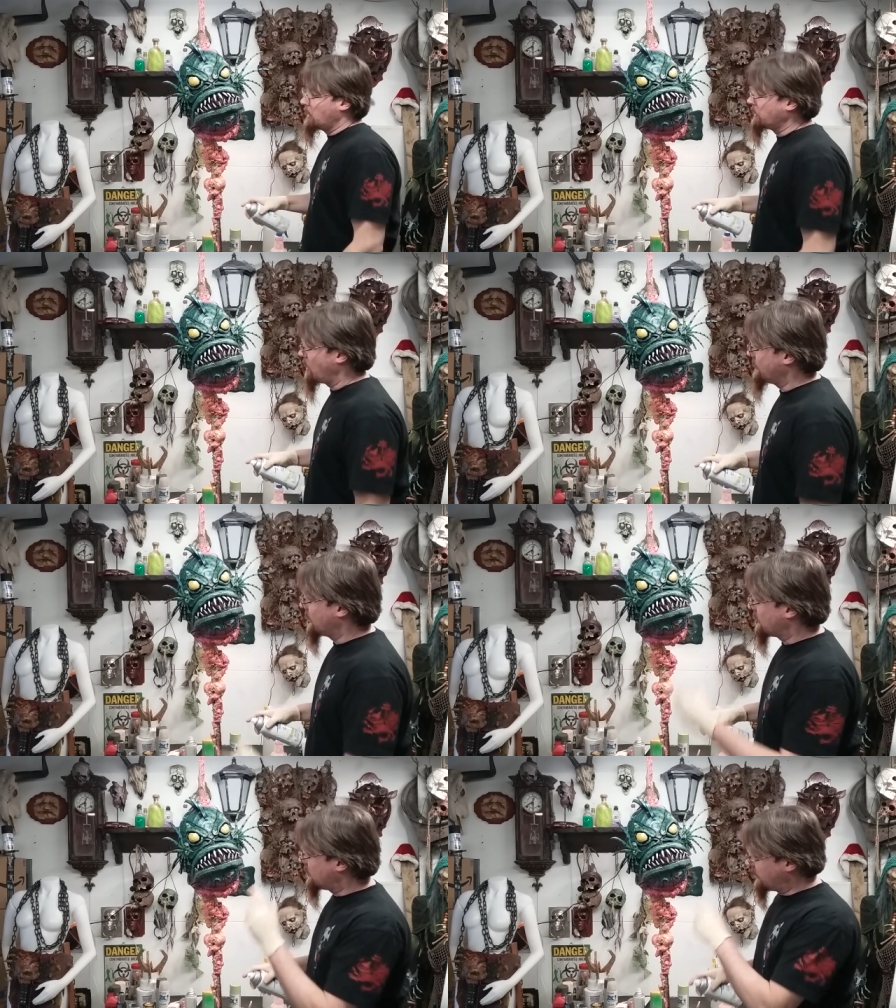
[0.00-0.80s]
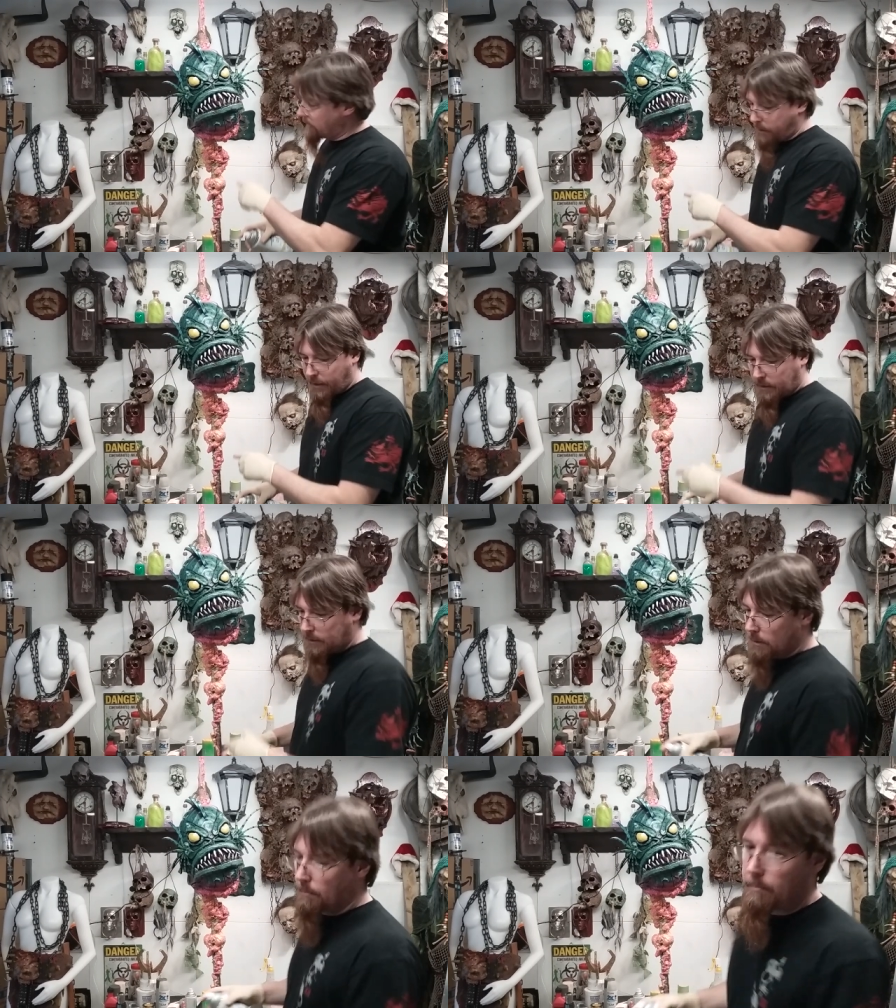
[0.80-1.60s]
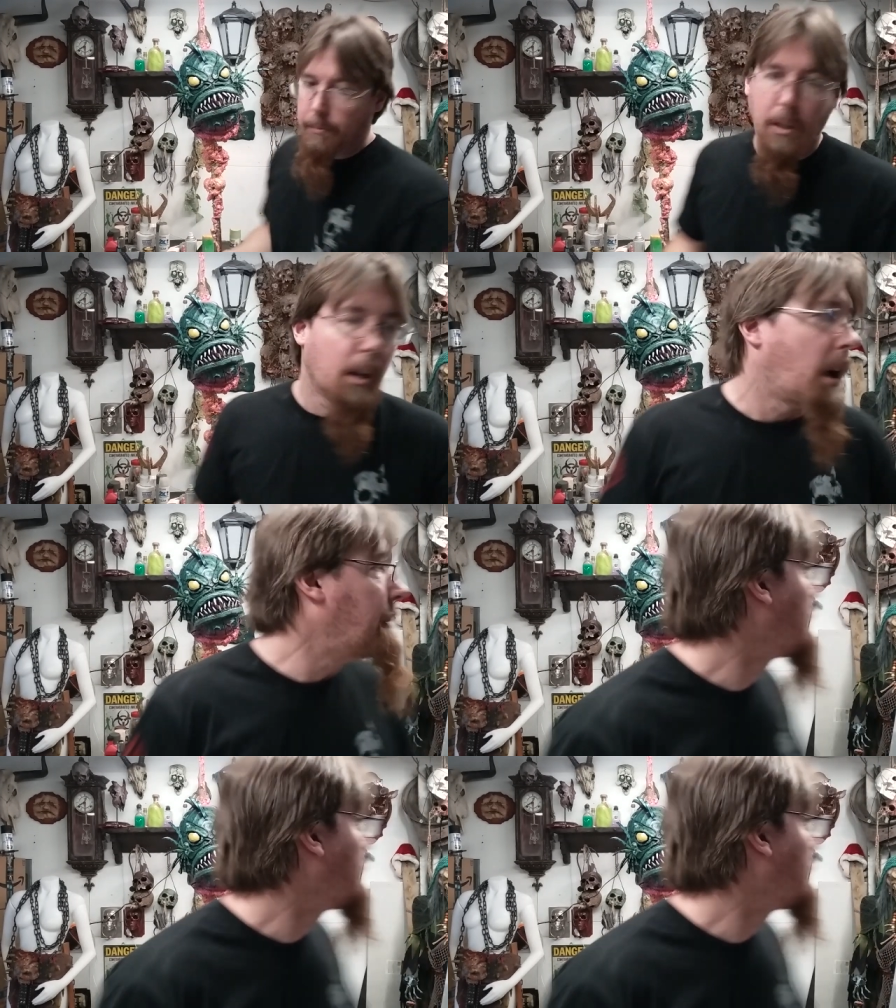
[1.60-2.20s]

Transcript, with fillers: So I'm going to clear this. I'm